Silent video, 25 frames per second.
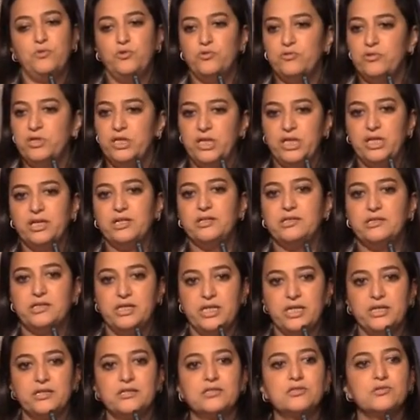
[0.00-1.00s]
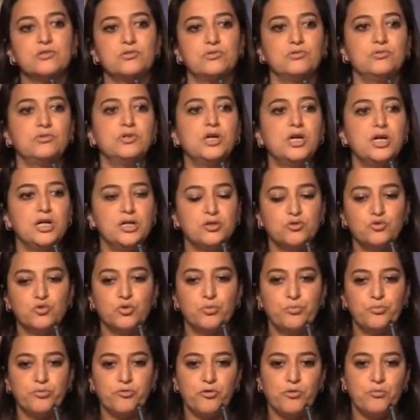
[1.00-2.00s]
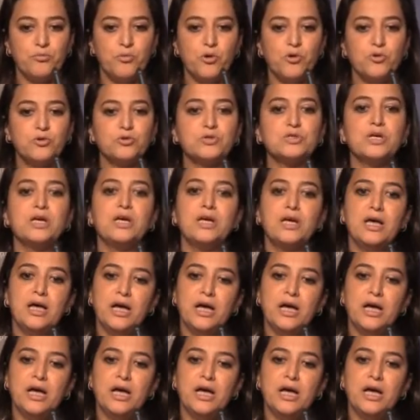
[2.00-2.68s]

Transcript: unique things to promote.